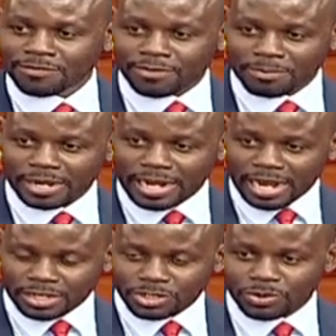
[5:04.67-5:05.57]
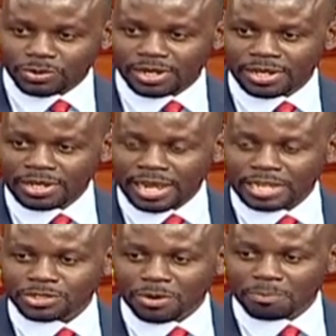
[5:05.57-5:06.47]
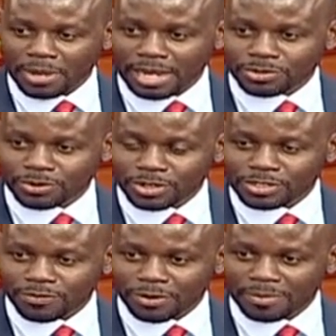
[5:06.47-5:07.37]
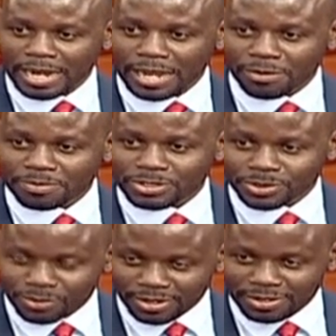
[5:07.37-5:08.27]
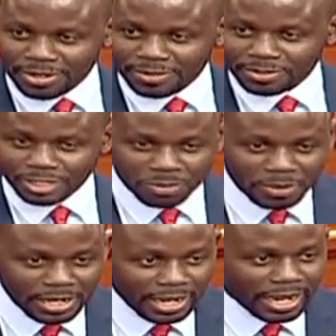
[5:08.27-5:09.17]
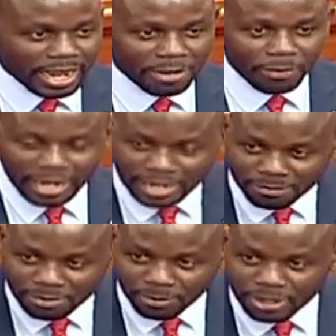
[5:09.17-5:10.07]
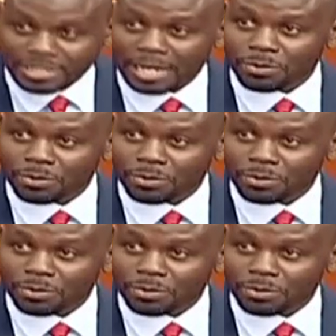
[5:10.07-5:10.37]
from Lenana School as compared to those from Nairobi School. Mr. Speaker, I welcome the boys and